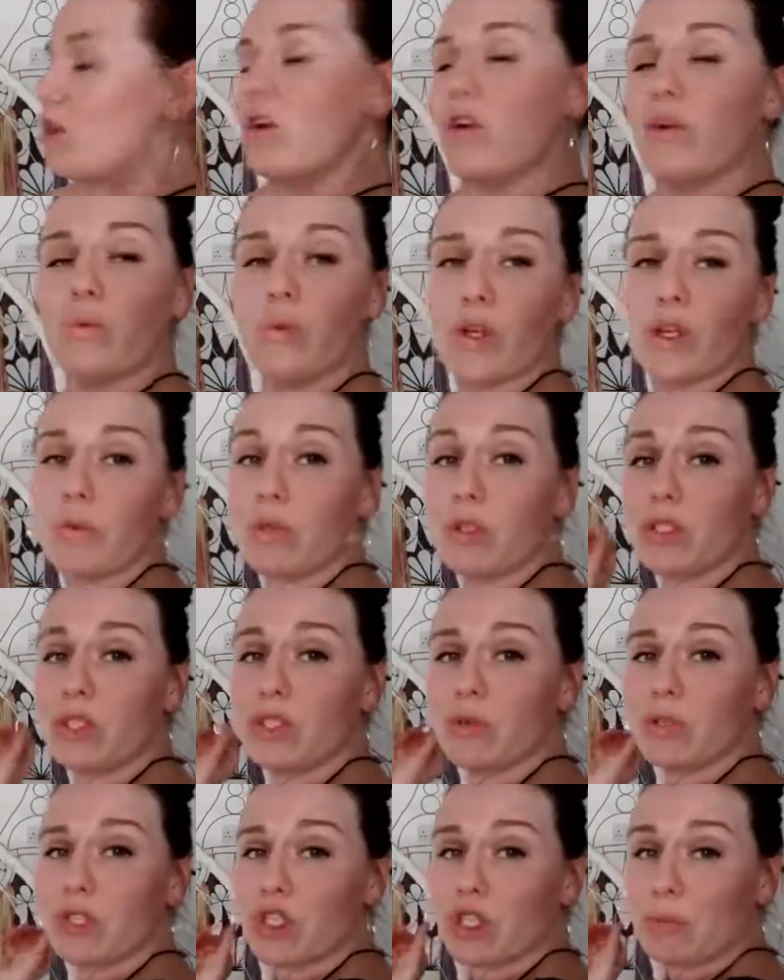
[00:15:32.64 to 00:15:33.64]
What you want to
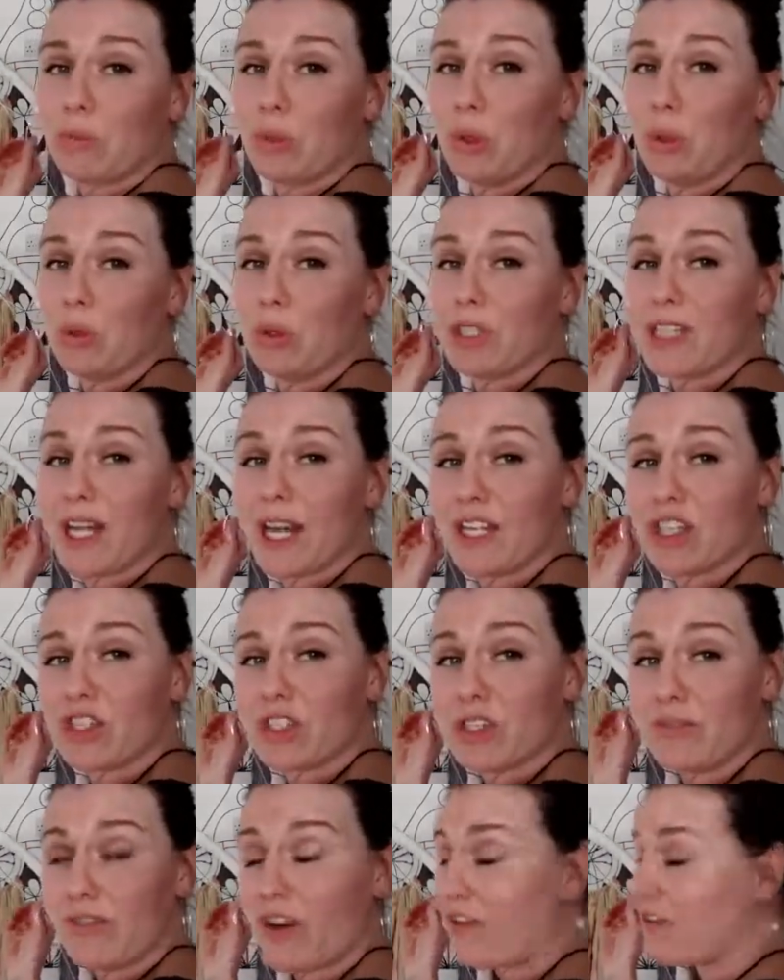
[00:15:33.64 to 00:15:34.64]
do is just pull the
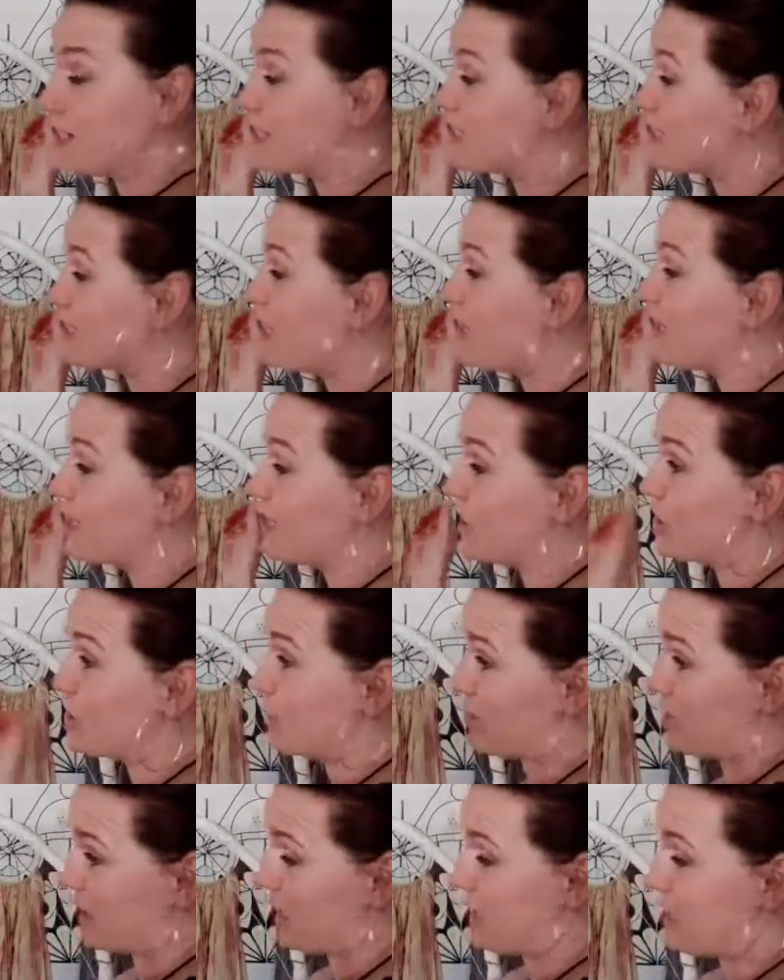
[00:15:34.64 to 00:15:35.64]
tension very slightly
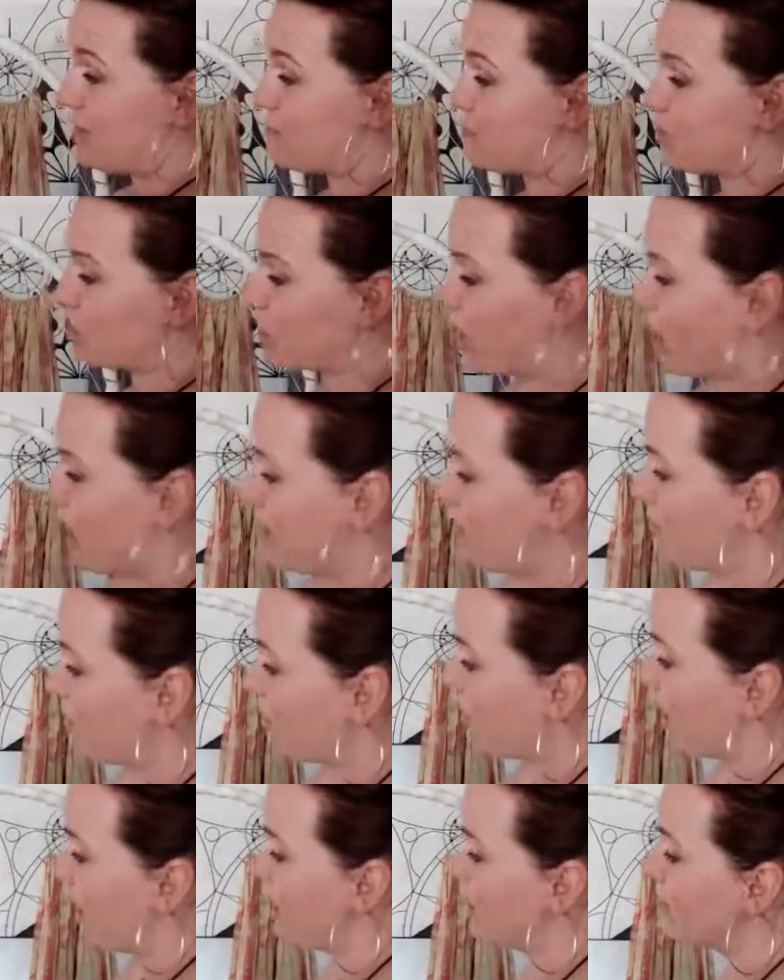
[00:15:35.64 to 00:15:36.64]
just to keep the shape,
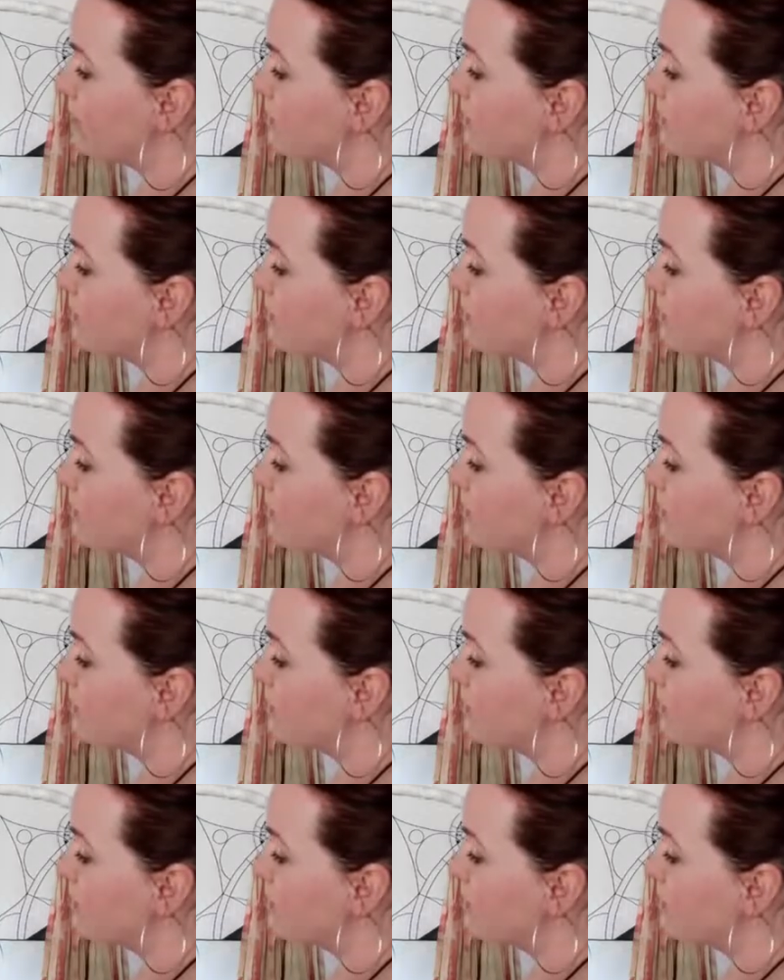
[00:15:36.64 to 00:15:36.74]
okay?